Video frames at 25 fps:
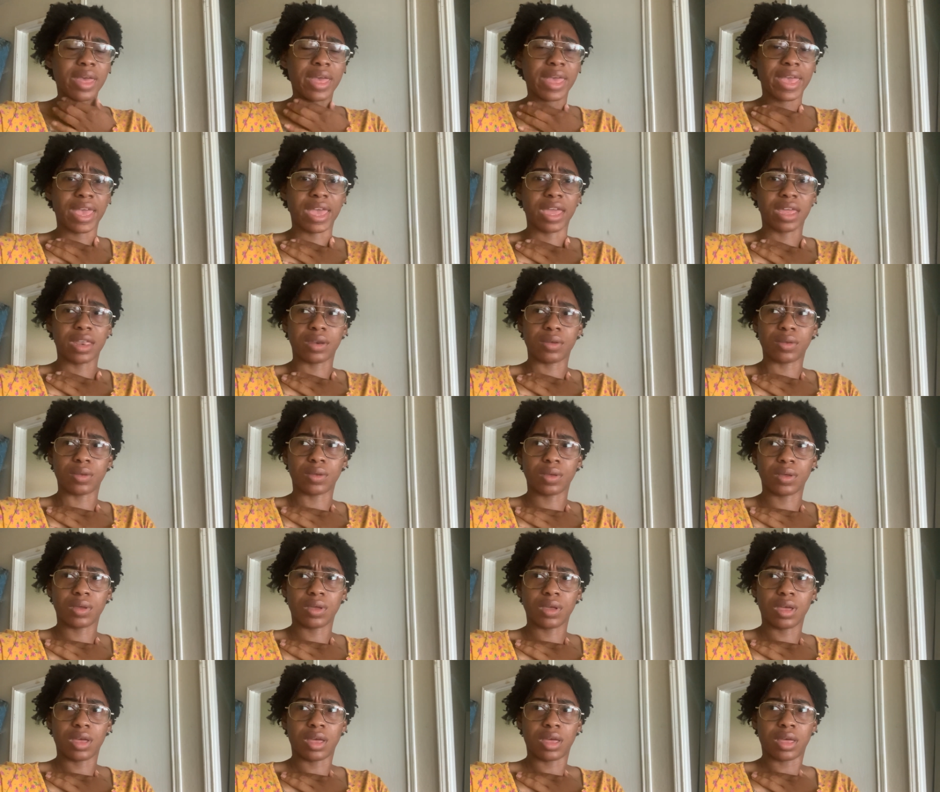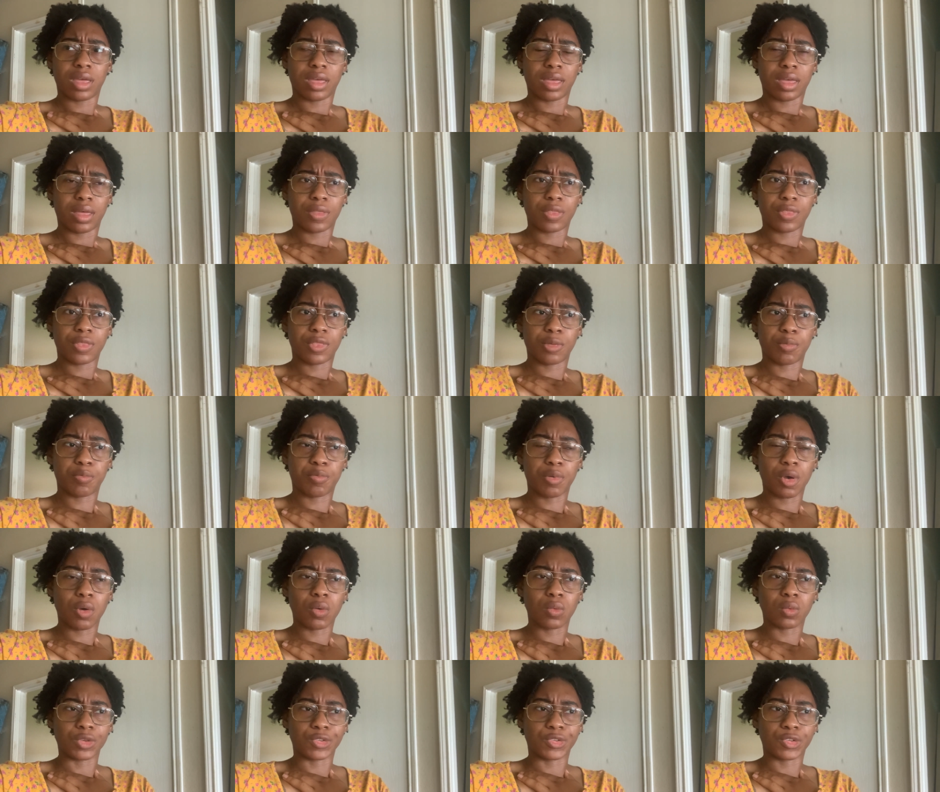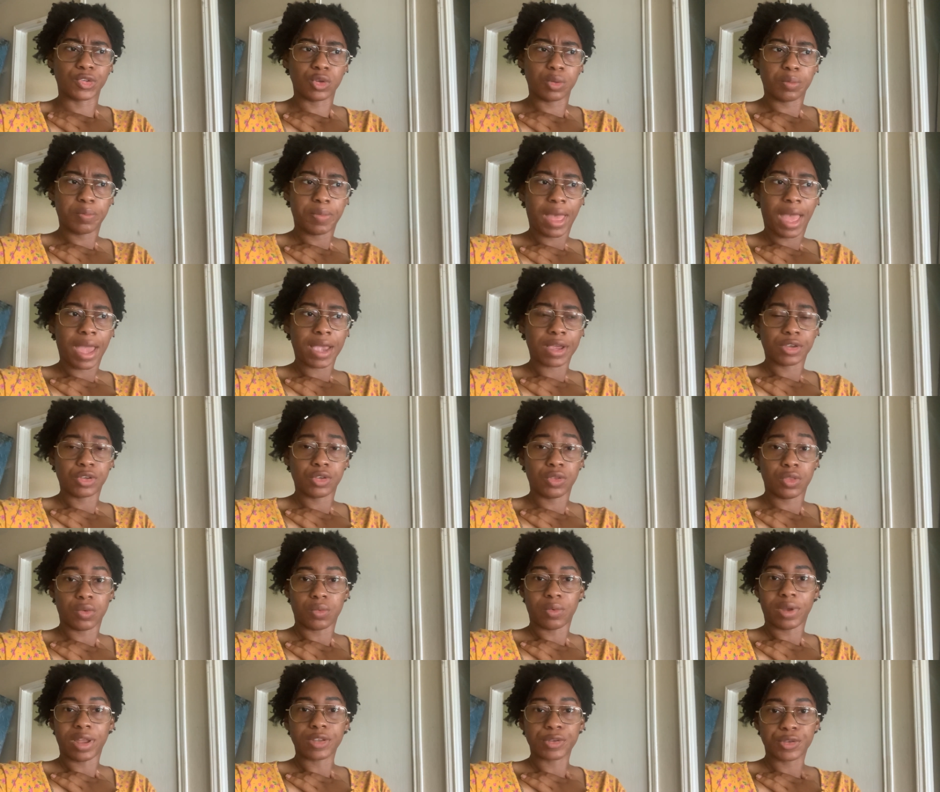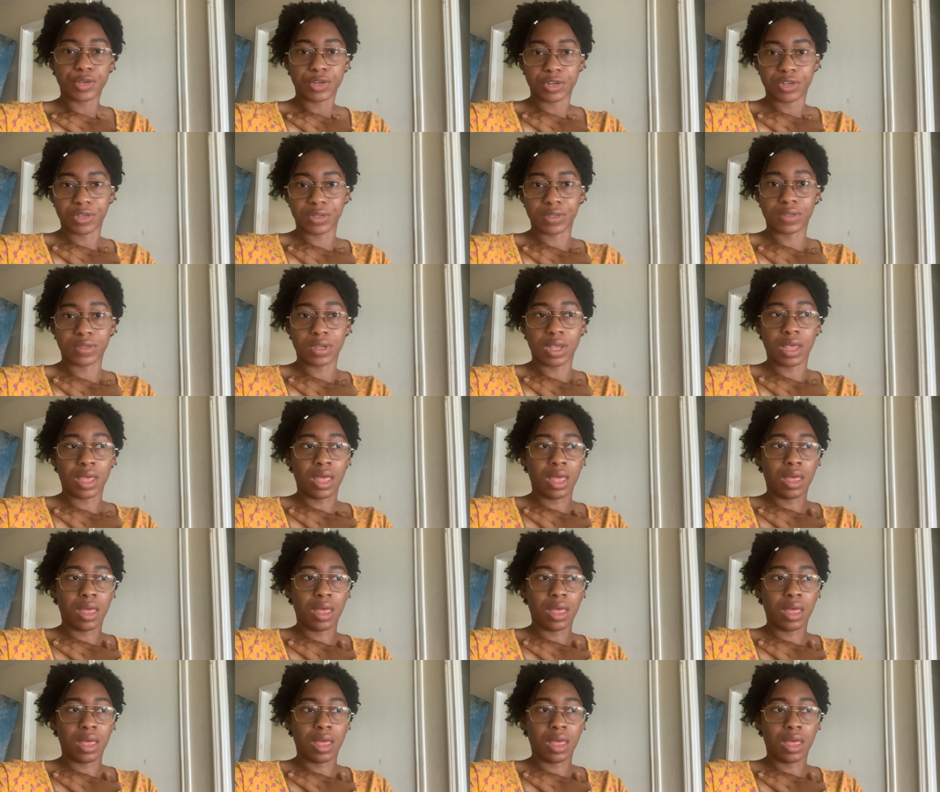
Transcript: and uh, the boat was due back to the renters,